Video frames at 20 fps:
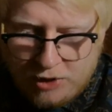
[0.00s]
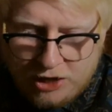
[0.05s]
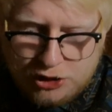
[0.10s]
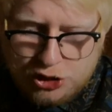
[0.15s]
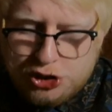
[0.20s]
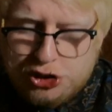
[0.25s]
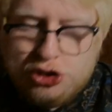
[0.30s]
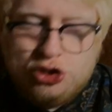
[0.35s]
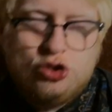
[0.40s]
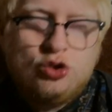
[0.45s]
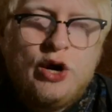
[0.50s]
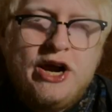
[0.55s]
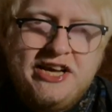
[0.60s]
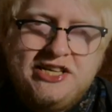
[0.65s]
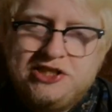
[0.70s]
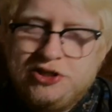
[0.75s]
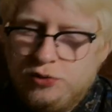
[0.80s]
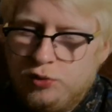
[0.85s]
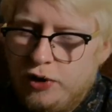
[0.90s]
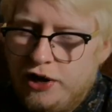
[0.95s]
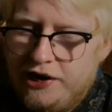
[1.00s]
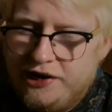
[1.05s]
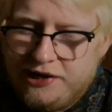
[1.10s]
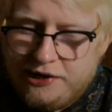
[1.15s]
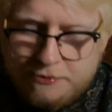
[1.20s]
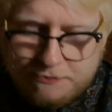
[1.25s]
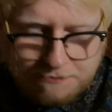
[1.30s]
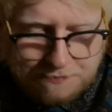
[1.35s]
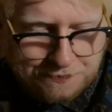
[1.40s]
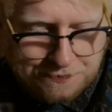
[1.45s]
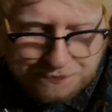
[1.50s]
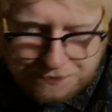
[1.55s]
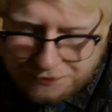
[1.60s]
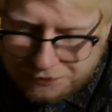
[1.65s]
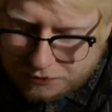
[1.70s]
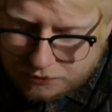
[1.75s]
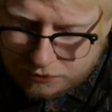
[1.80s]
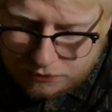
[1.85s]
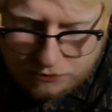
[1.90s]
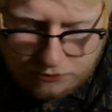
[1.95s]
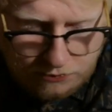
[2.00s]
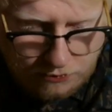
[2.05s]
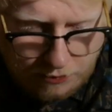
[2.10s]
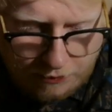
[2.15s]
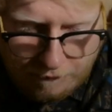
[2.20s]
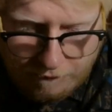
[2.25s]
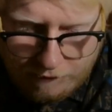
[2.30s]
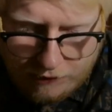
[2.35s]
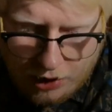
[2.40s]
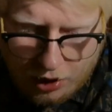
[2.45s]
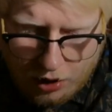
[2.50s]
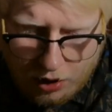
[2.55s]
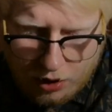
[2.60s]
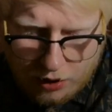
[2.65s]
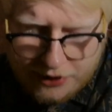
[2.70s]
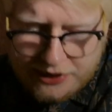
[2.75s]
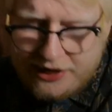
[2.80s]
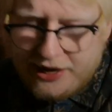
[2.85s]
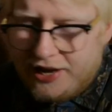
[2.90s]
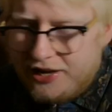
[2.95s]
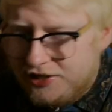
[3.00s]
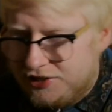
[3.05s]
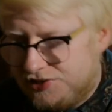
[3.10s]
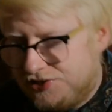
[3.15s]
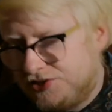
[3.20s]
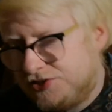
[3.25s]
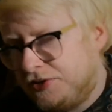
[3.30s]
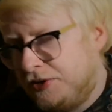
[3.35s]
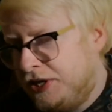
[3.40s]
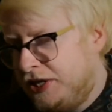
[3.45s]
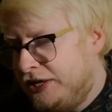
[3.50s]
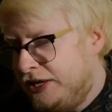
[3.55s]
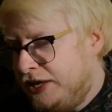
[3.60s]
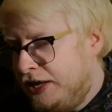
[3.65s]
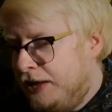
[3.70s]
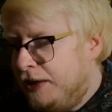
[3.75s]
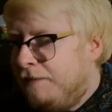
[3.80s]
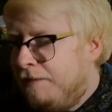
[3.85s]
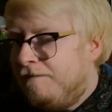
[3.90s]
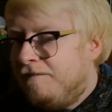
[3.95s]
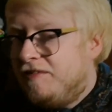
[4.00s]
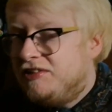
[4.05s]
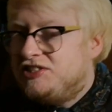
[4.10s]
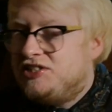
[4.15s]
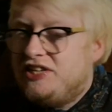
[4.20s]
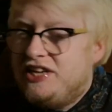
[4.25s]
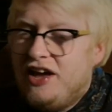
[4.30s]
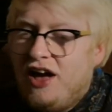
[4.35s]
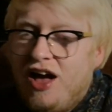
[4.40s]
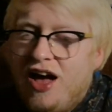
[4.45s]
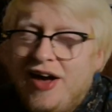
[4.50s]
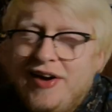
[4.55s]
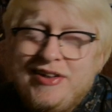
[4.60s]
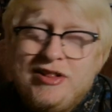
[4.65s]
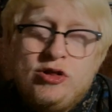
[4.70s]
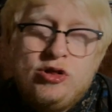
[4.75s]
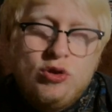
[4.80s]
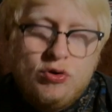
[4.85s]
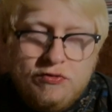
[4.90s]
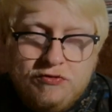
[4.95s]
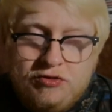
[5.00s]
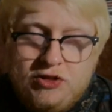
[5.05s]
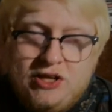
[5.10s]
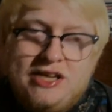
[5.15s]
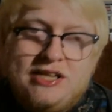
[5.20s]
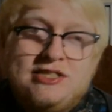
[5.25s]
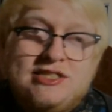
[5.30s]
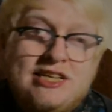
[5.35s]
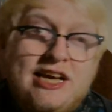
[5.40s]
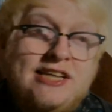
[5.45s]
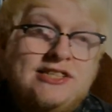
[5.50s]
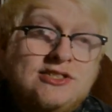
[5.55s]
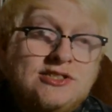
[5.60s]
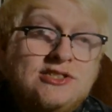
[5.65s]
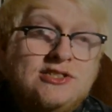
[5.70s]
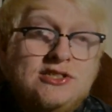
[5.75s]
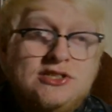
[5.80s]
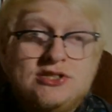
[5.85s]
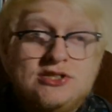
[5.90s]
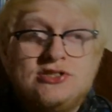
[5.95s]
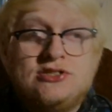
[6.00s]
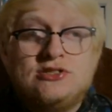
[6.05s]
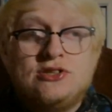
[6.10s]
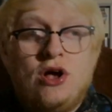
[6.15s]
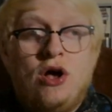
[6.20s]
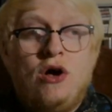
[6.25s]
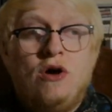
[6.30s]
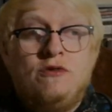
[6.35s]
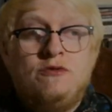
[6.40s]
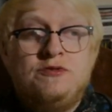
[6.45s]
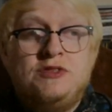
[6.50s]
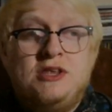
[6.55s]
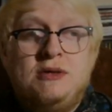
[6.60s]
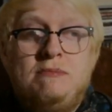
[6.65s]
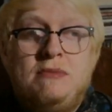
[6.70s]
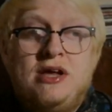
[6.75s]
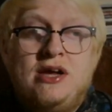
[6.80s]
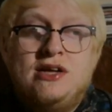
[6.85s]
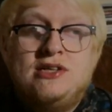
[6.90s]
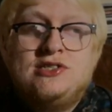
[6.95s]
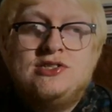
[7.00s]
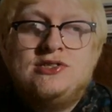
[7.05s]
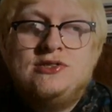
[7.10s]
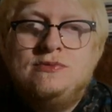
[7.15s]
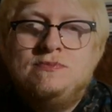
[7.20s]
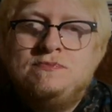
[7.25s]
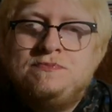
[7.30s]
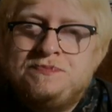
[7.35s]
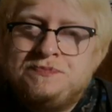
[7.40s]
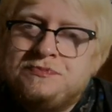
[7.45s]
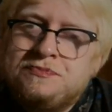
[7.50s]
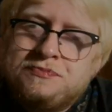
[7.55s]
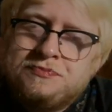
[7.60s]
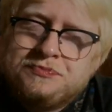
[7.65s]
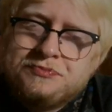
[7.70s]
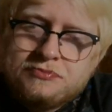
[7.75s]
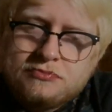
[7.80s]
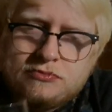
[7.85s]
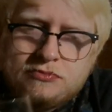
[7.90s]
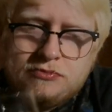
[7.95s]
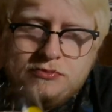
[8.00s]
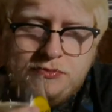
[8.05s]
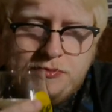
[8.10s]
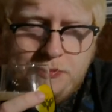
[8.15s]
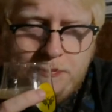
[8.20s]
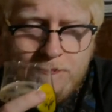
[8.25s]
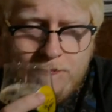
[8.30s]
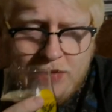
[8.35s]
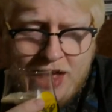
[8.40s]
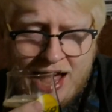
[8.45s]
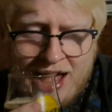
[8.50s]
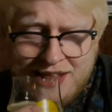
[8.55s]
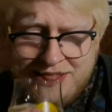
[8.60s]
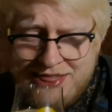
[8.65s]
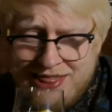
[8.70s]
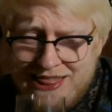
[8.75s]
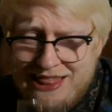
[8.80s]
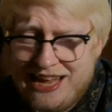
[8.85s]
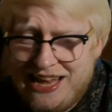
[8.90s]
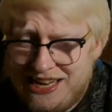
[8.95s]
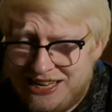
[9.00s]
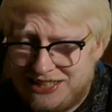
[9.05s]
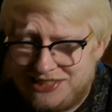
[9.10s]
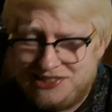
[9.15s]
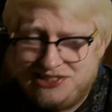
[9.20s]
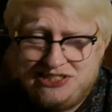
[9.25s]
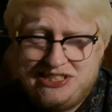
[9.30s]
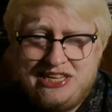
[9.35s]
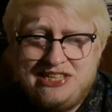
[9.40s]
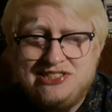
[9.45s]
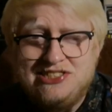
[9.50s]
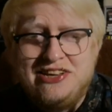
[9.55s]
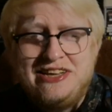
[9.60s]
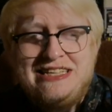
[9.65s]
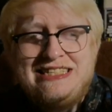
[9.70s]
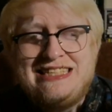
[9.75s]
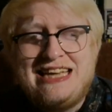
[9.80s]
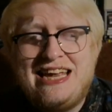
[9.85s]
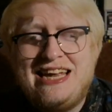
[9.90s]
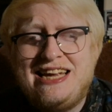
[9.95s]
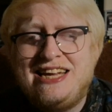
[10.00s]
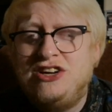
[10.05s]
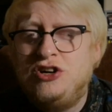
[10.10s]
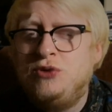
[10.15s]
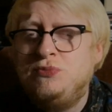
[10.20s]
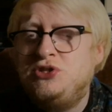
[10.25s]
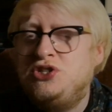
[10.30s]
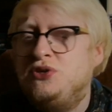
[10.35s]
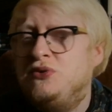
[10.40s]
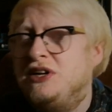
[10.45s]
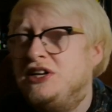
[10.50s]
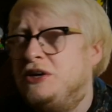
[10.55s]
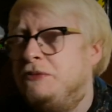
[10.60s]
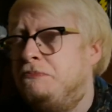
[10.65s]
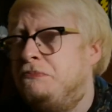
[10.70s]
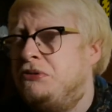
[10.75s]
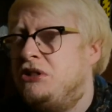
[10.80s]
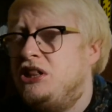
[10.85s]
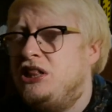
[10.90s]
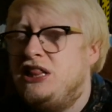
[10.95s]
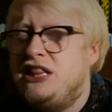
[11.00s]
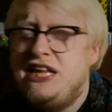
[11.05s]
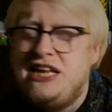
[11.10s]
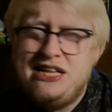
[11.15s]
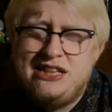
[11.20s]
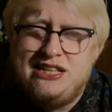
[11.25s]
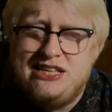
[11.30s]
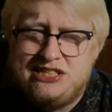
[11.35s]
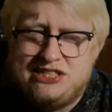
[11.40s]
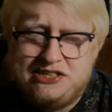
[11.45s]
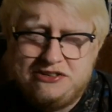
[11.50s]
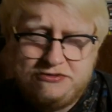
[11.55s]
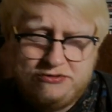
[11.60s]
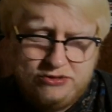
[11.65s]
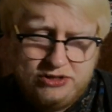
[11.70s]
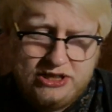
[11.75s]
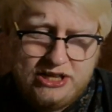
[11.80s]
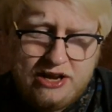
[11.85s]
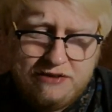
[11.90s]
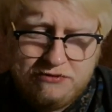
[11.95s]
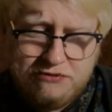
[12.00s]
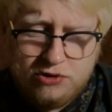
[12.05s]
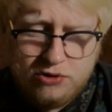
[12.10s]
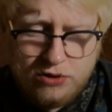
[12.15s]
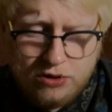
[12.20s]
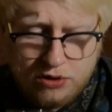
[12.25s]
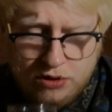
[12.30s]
Straight away. Oh yes. See, I love the intenseness of the Märzen, and this is like taking it up to a completely different level.